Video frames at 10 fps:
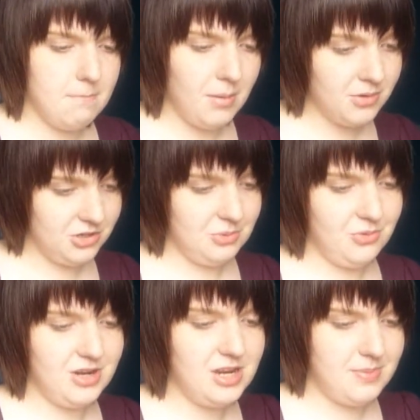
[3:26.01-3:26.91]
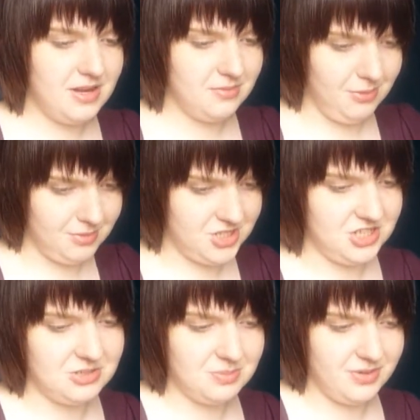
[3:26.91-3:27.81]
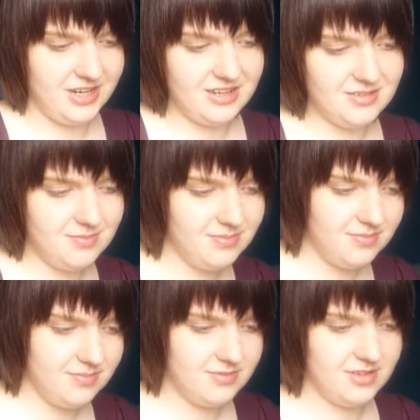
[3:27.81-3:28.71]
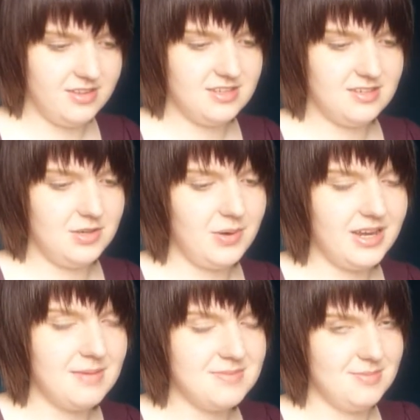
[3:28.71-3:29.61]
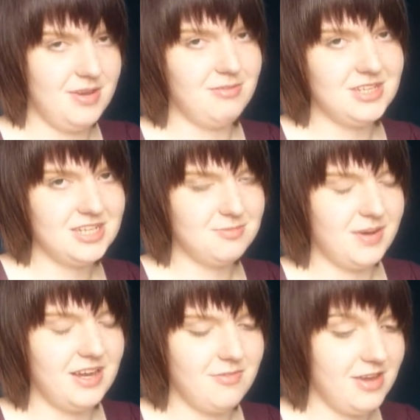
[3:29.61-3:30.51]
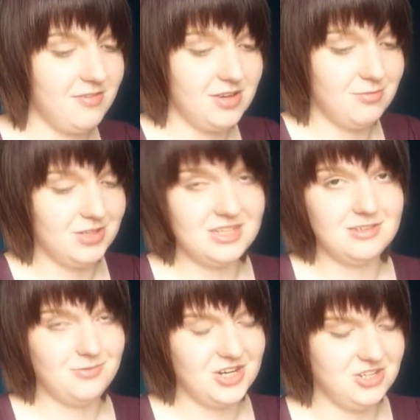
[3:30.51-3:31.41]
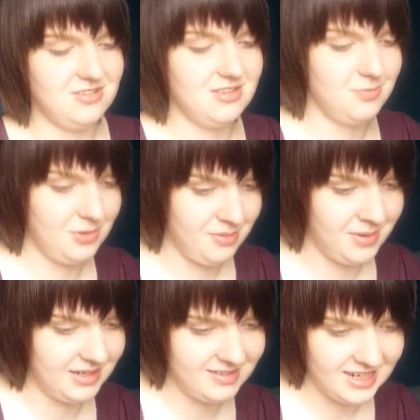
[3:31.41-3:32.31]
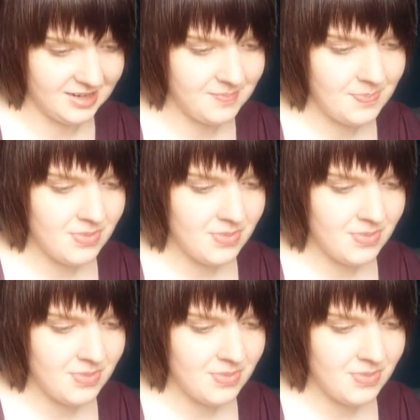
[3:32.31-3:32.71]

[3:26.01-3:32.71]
Mama Group are an independent publishing company, so this is who I aim to be released by if I ever release Freshers as a proper magazine.